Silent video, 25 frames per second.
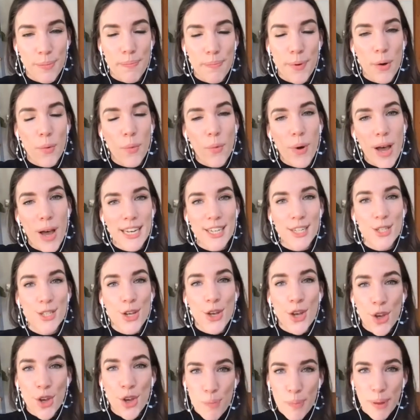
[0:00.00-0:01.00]
But when
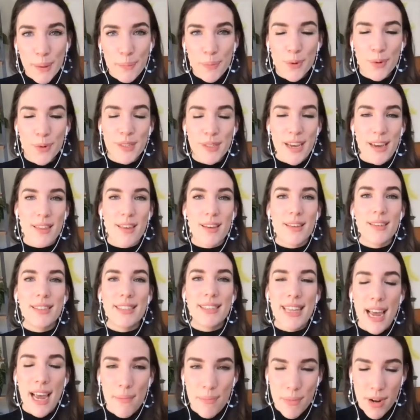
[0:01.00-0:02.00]
two people say the
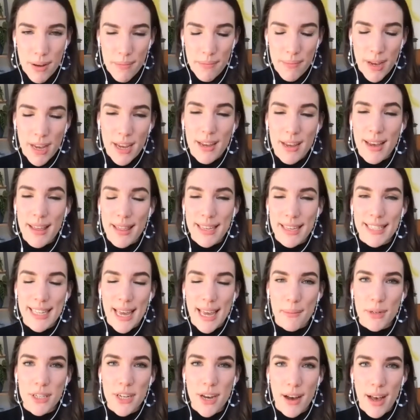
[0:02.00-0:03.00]
same number at the
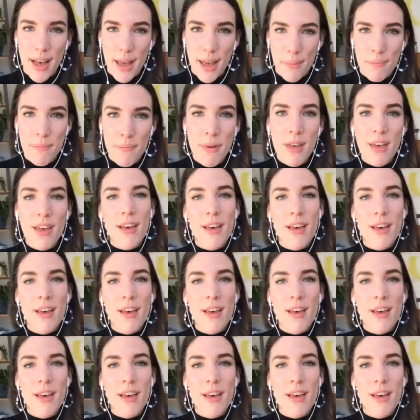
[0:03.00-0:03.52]
same time,